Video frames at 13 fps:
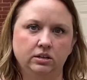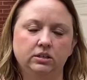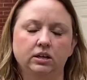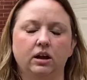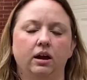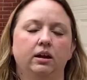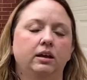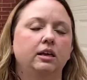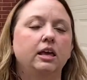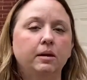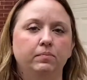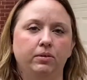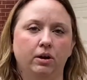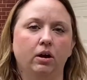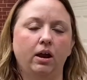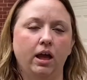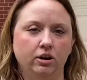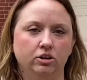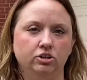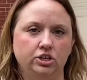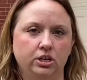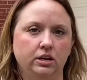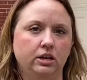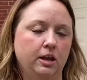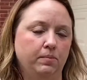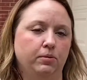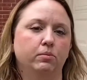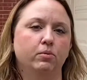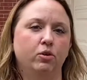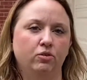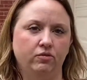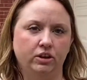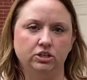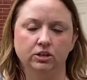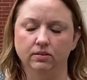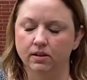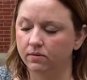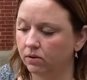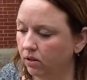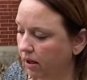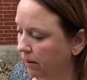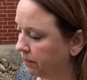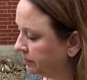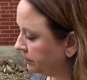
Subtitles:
to kind of keep their energy, keep their motivation level up.